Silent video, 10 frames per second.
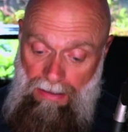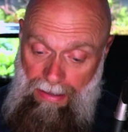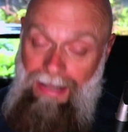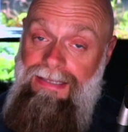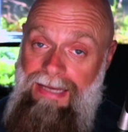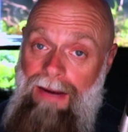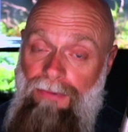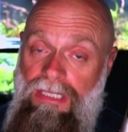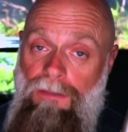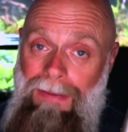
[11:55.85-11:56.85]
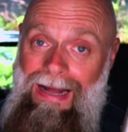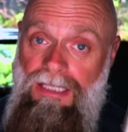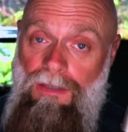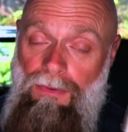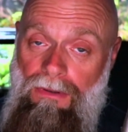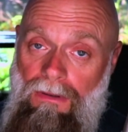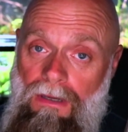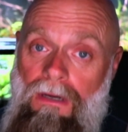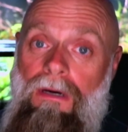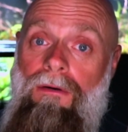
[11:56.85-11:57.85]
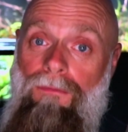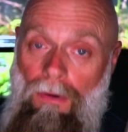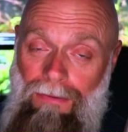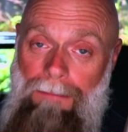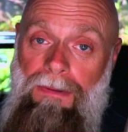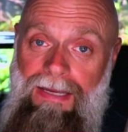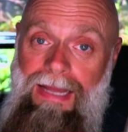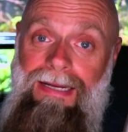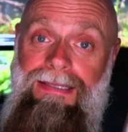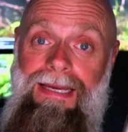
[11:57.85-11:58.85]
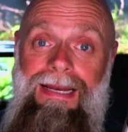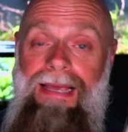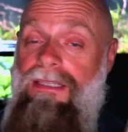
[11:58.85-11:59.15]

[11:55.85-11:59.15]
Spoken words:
enzyme responsible for replicating DNA,